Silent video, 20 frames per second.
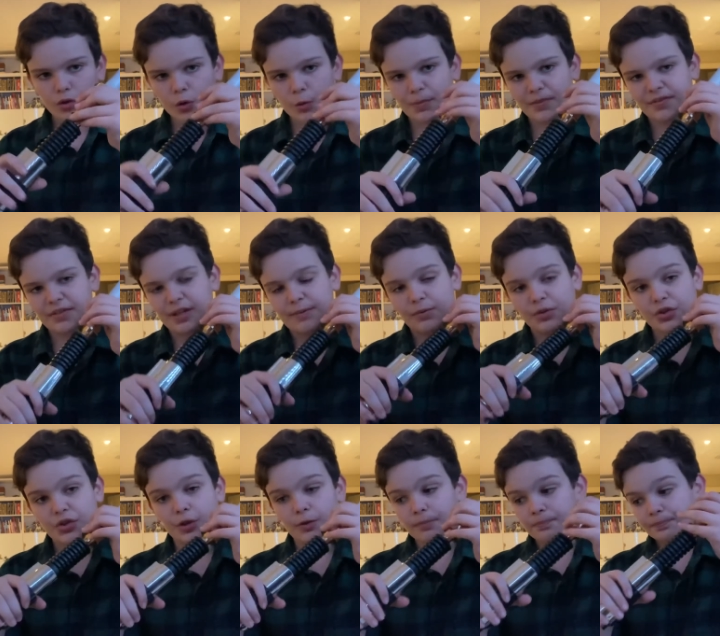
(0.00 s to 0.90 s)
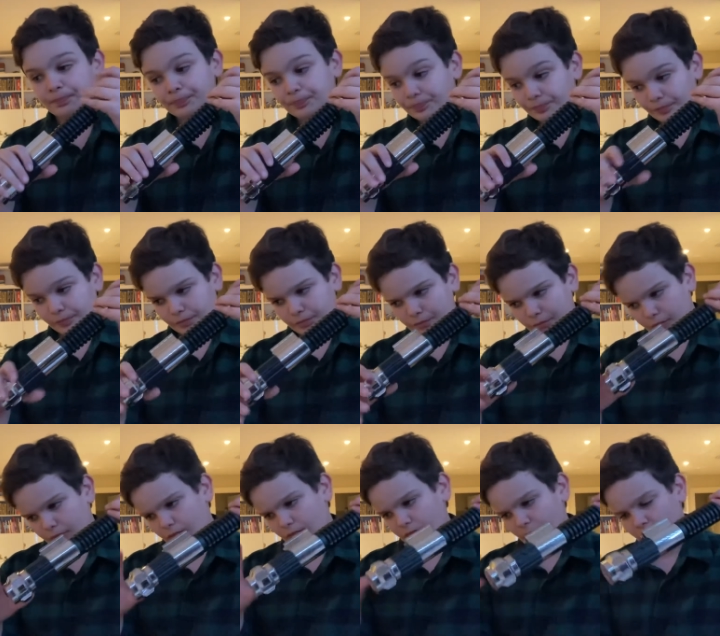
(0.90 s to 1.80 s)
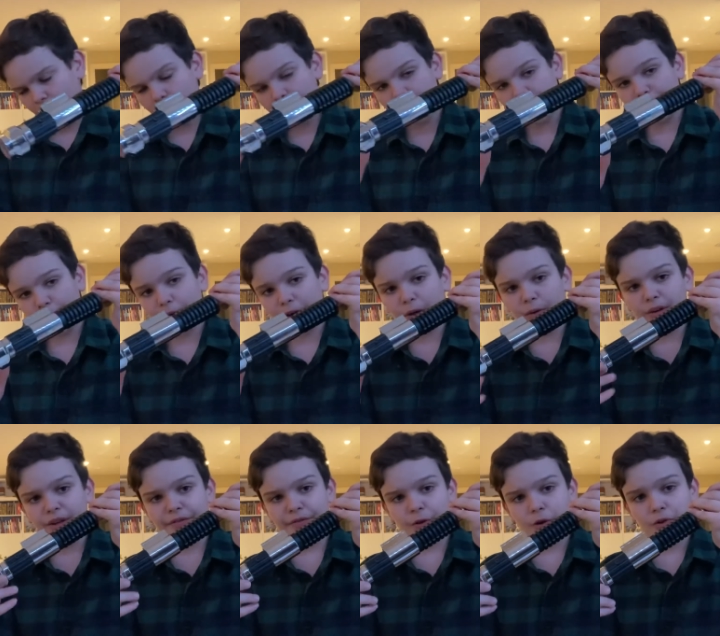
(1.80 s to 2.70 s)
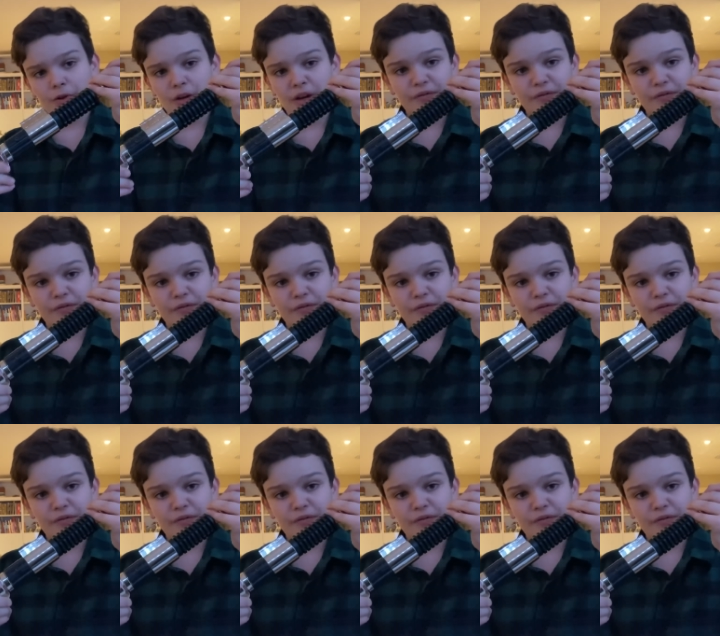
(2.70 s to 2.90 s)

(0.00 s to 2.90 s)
Saber. So, before I go any further,